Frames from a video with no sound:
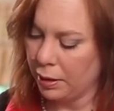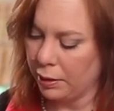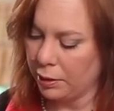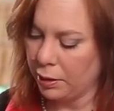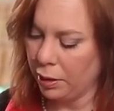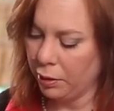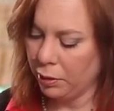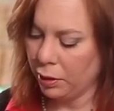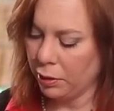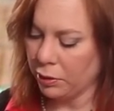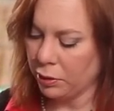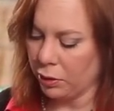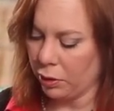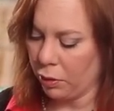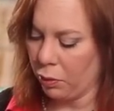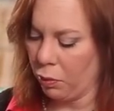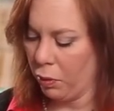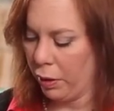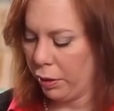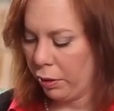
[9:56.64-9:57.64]
And don't those
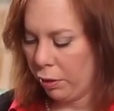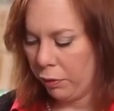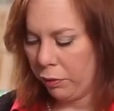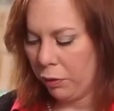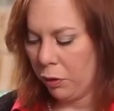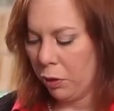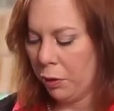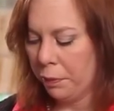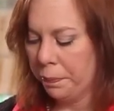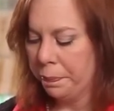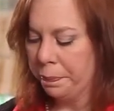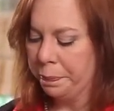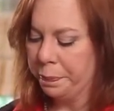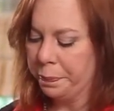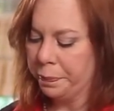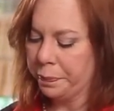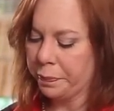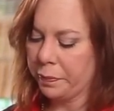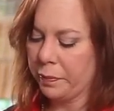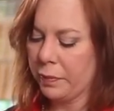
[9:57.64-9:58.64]
look wonderful?
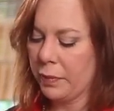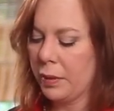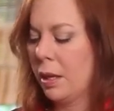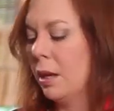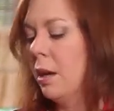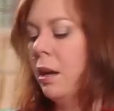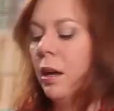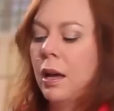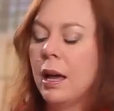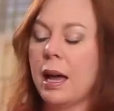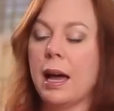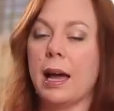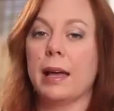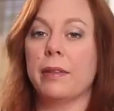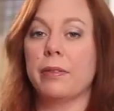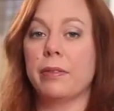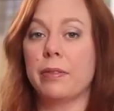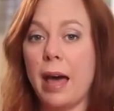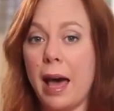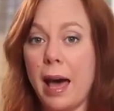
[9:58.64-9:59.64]

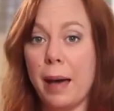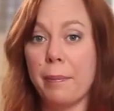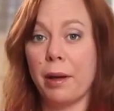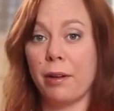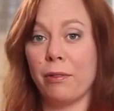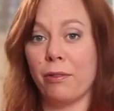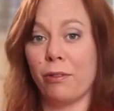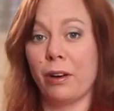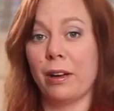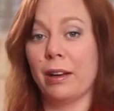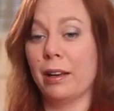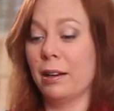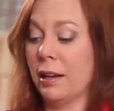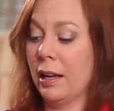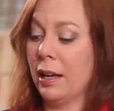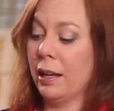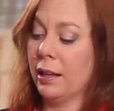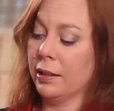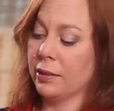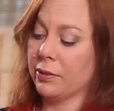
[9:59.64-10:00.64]
And that, my
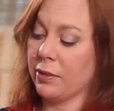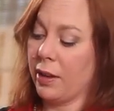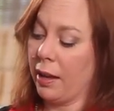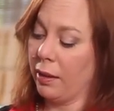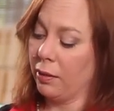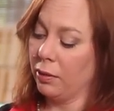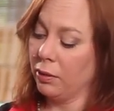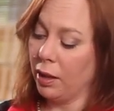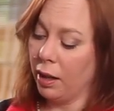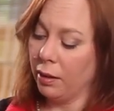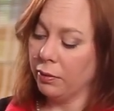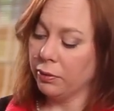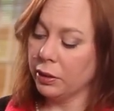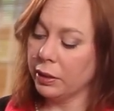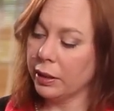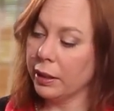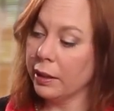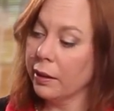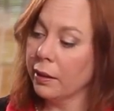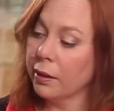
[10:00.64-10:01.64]
friend, is a
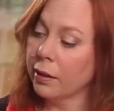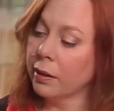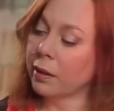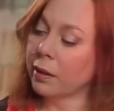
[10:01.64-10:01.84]
lovely,